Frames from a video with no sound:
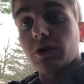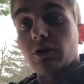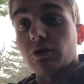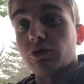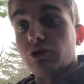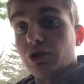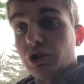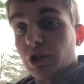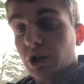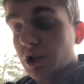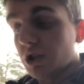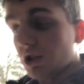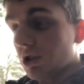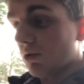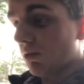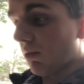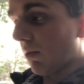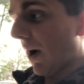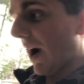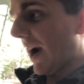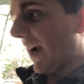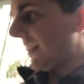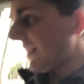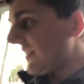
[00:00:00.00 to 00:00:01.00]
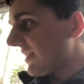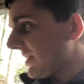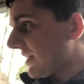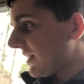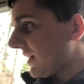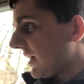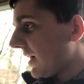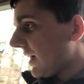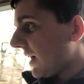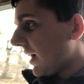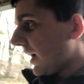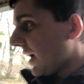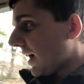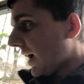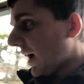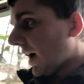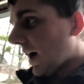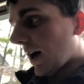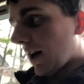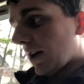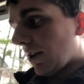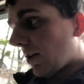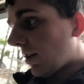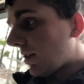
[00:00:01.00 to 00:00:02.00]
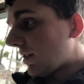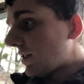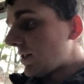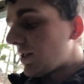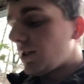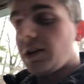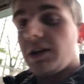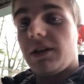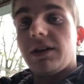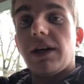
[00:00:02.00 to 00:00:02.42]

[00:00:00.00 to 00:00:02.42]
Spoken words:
They're just right. And honestly,